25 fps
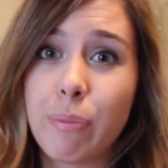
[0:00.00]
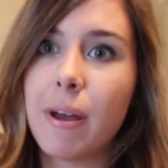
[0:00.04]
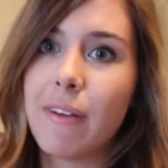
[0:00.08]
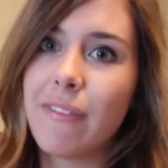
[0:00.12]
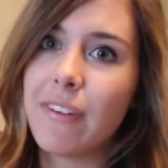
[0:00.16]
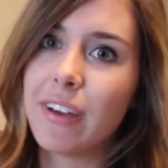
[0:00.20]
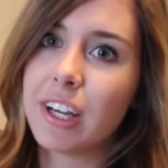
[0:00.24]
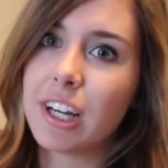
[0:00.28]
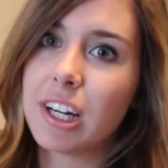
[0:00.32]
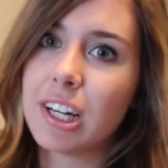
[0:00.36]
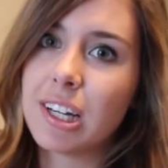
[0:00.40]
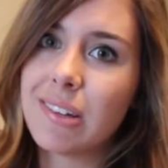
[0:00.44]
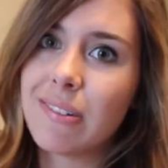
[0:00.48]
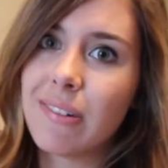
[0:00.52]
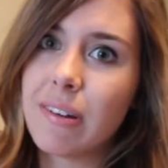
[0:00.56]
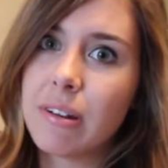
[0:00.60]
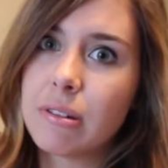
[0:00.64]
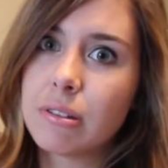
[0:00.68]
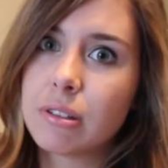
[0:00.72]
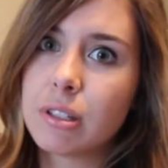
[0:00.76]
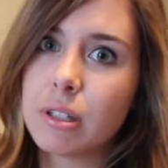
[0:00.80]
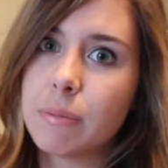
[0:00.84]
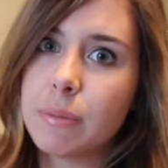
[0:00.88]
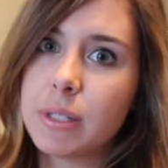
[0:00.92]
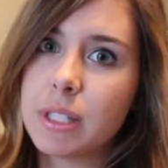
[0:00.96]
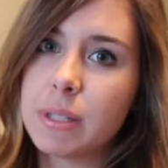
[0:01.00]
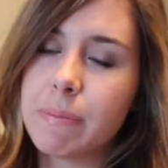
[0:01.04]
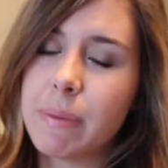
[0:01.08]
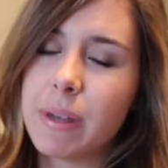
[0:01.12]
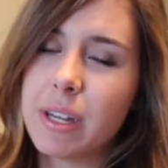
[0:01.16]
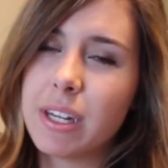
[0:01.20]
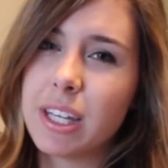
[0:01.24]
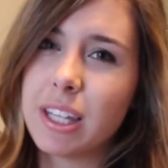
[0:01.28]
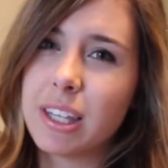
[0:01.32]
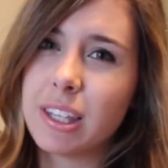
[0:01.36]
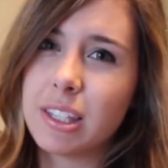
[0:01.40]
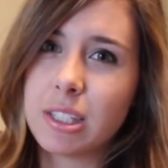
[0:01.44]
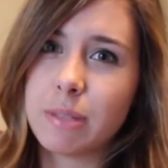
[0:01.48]
but I figured if I was going to be
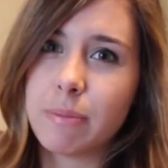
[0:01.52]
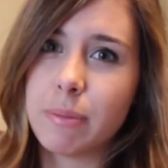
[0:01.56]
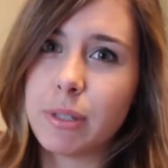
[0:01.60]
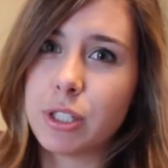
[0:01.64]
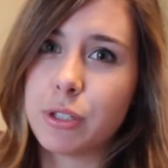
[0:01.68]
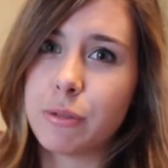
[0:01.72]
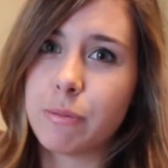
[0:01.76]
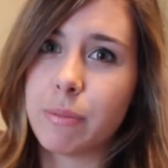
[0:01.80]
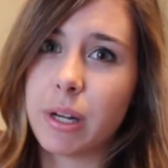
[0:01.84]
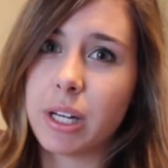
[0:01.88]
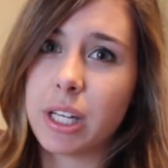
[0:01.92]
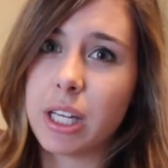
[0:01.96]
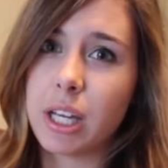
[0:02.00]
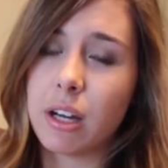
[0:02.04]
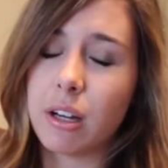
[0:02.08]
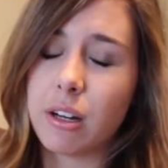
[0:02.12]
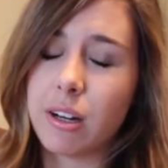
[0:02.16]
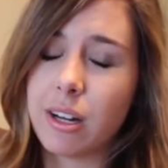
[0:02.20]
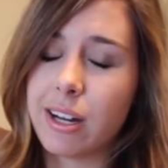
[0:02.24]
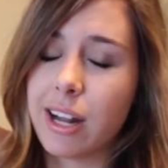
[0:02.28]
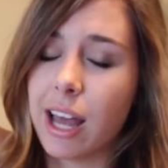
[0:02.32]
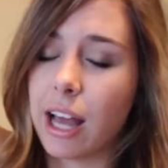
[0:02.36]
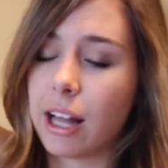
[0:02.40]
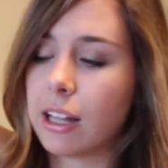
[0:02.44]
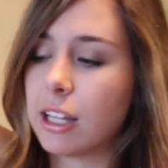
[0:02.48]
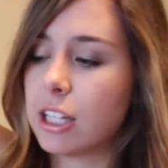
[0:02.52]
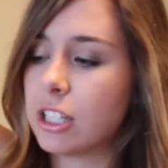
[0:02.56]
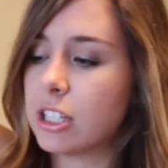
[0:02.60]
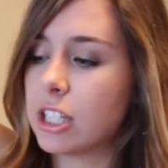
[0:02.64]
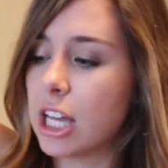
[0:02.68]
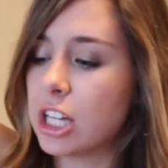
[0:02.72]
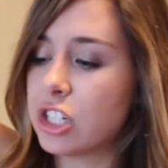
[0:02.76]
spending this much money on a necklace,